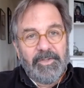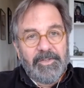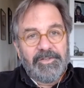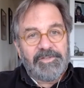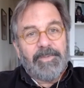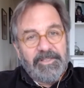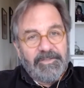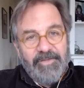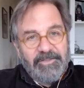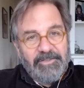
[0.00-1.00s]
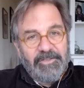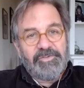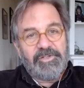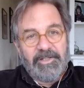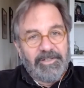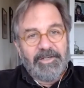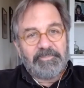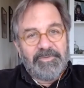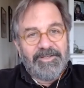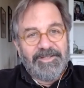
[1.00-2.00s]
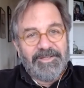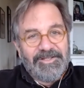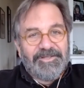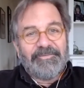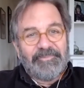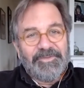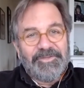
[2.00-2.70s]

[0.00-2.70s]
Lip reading: despite the fact that you signed up, you,